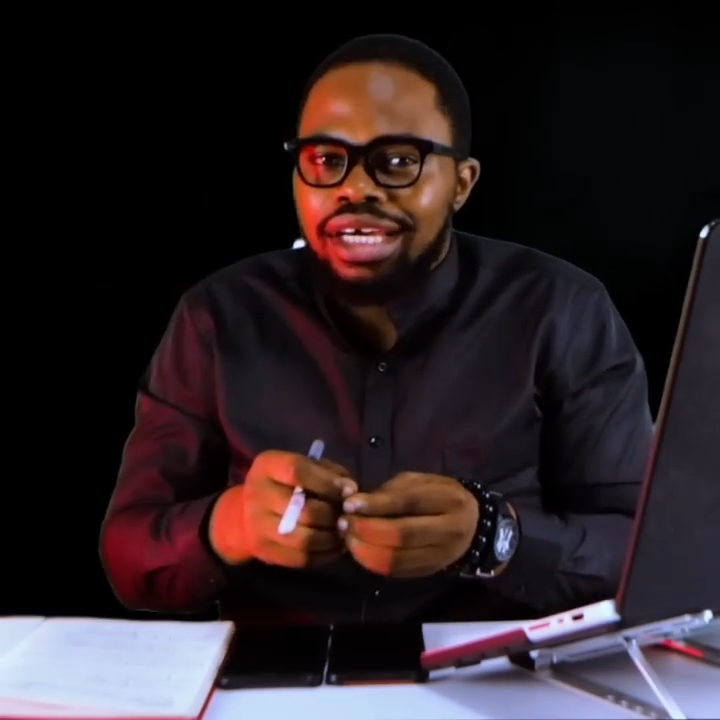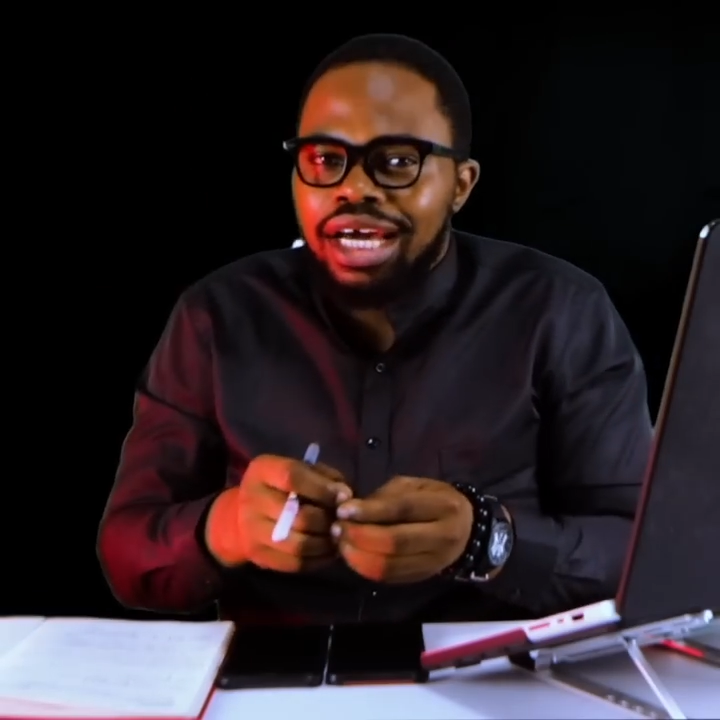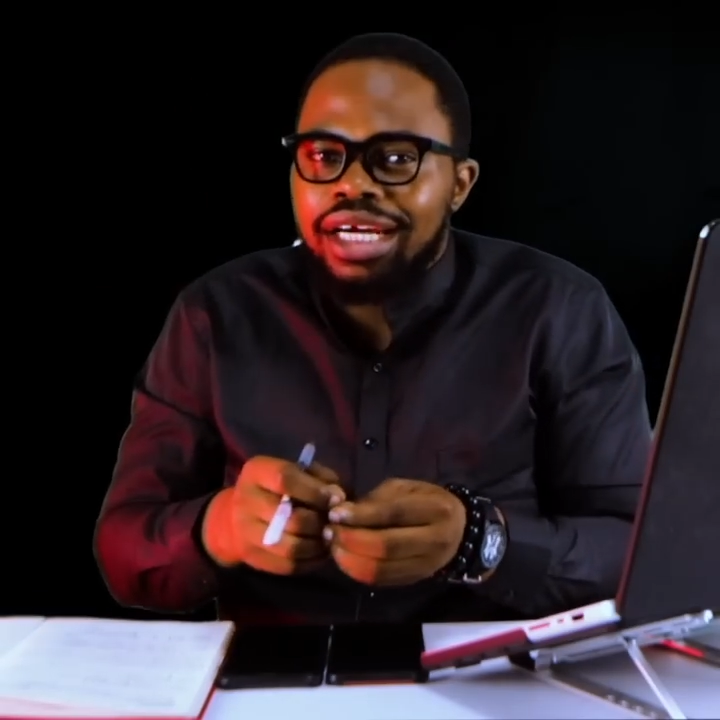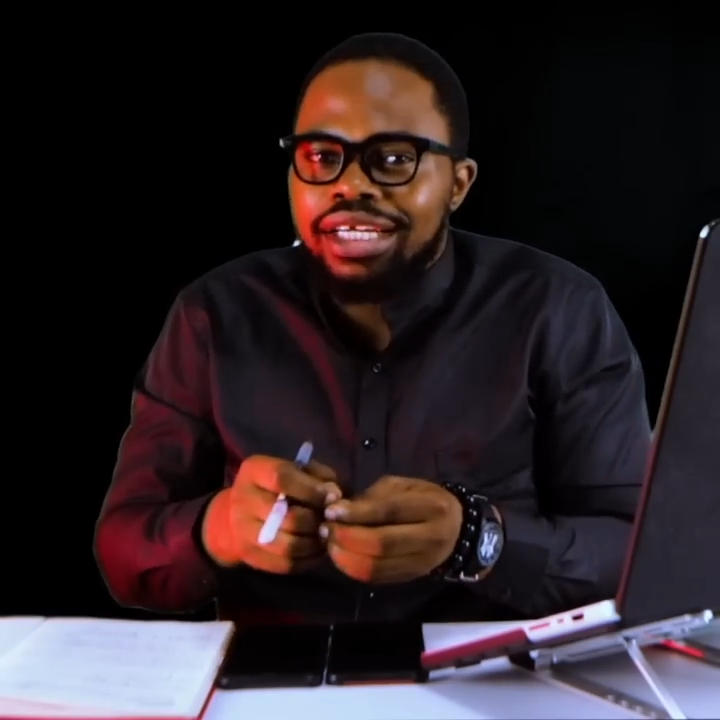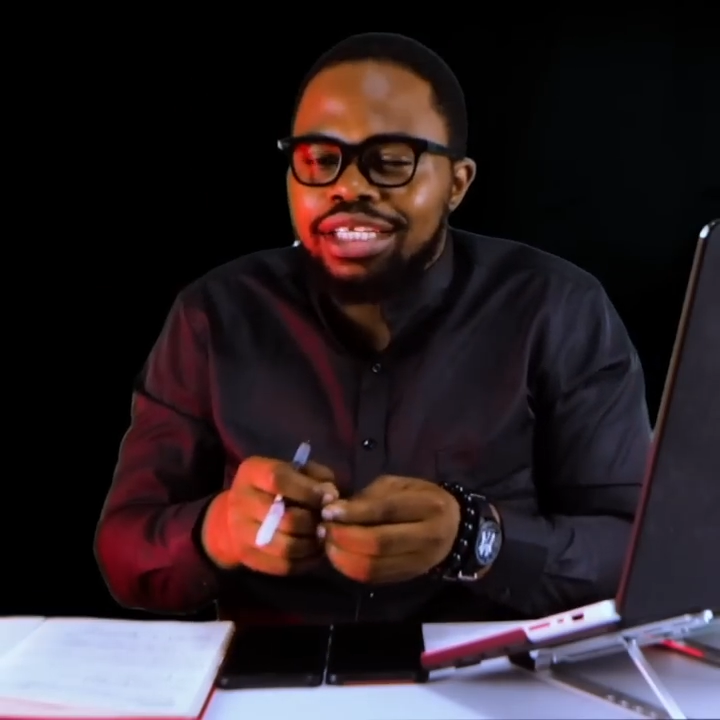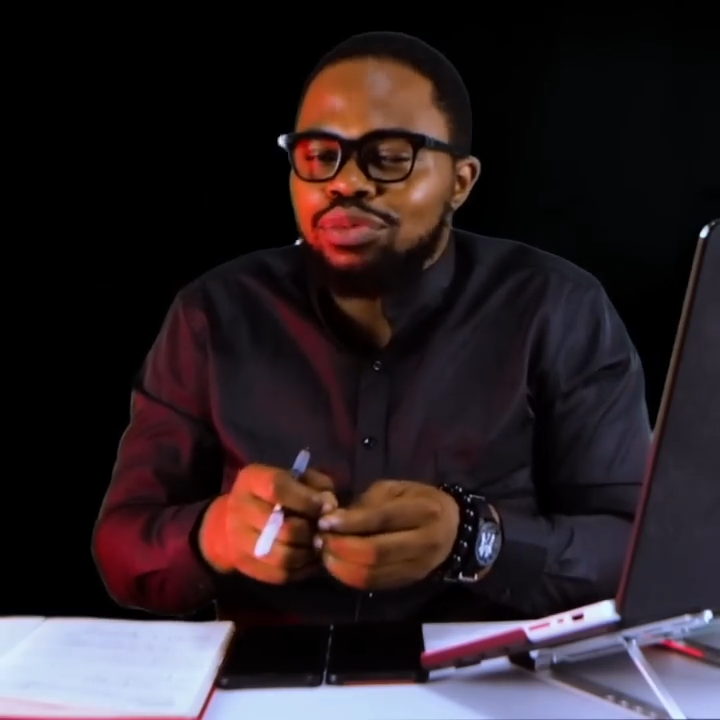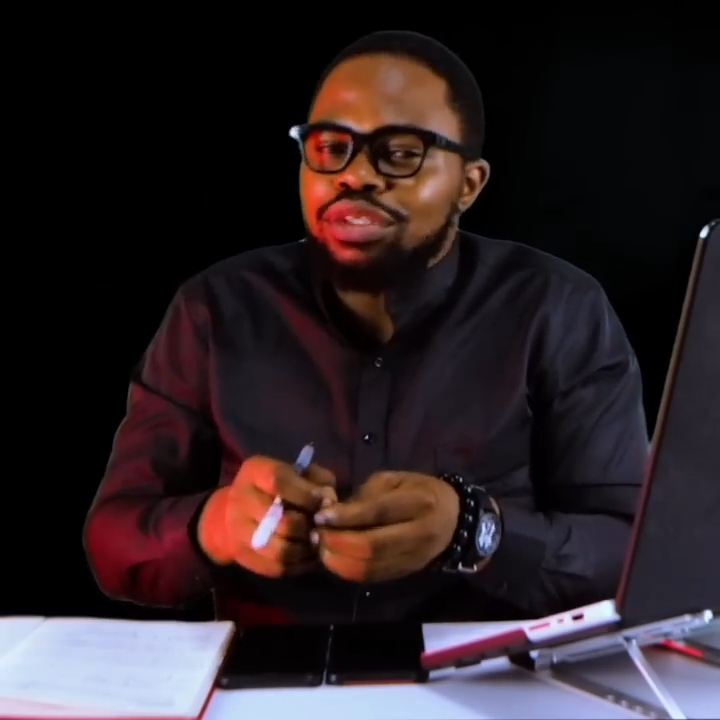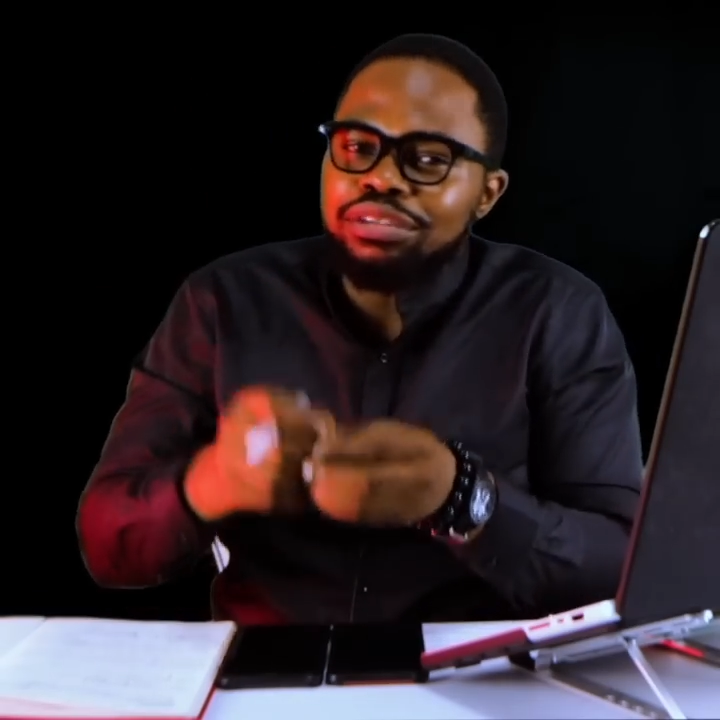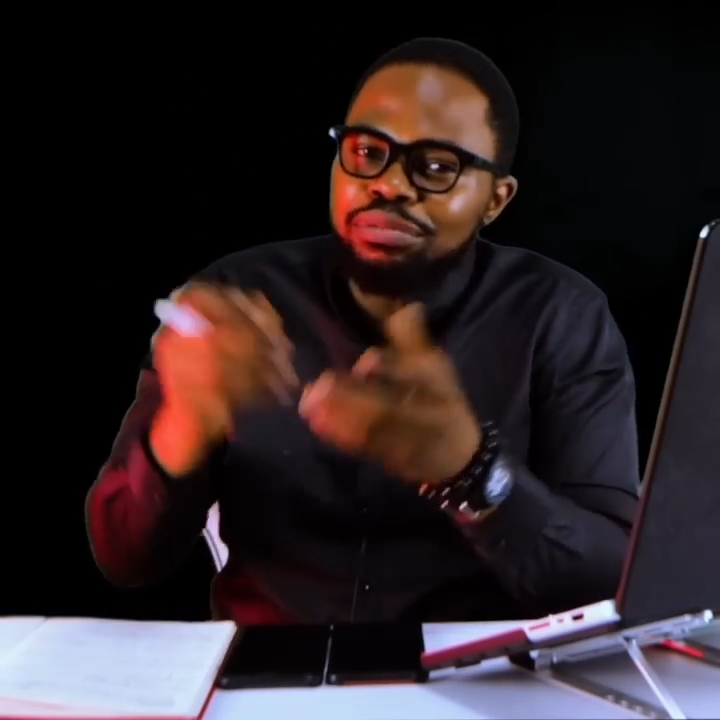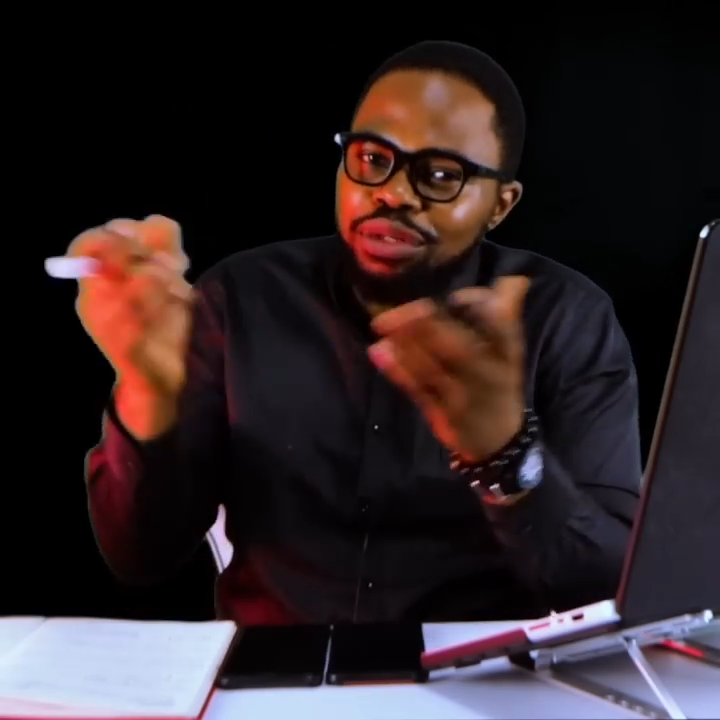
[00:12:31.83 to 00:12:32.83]
added
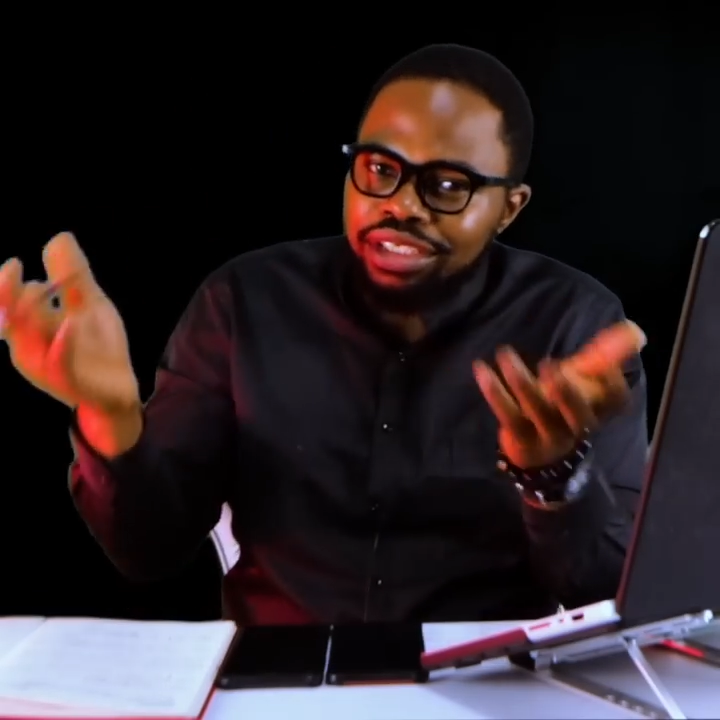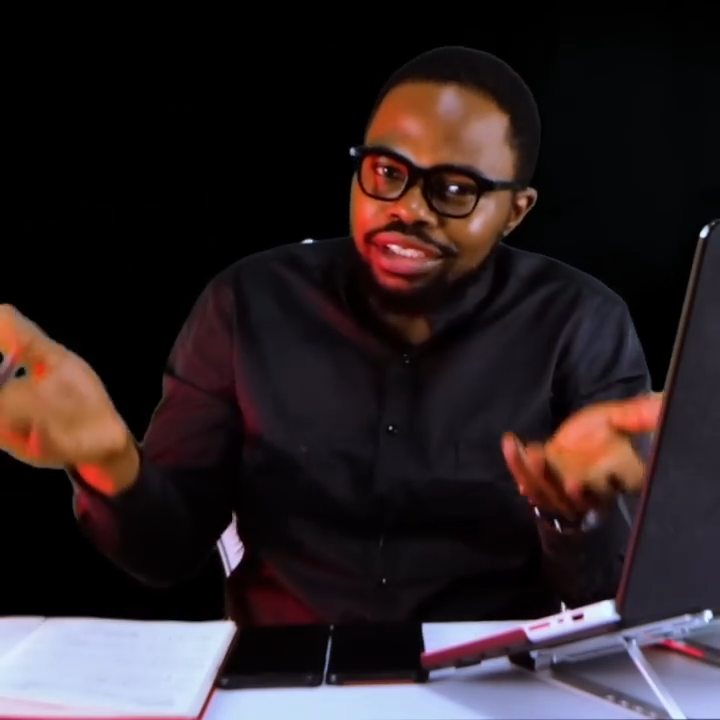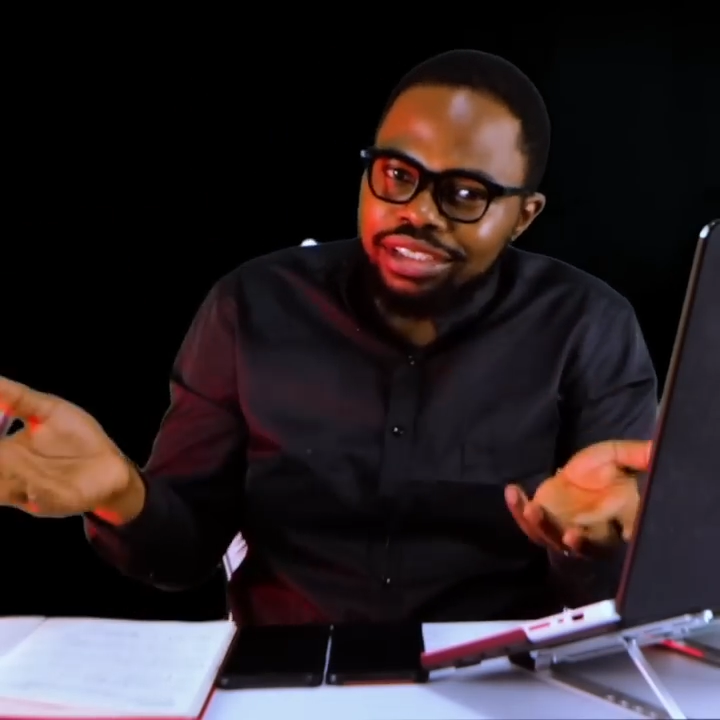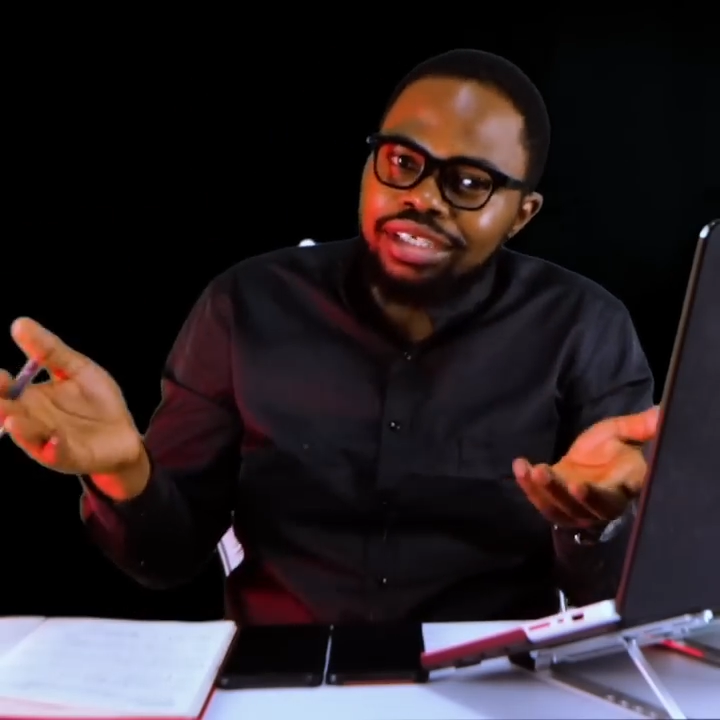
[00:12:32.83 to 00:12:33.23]
with money.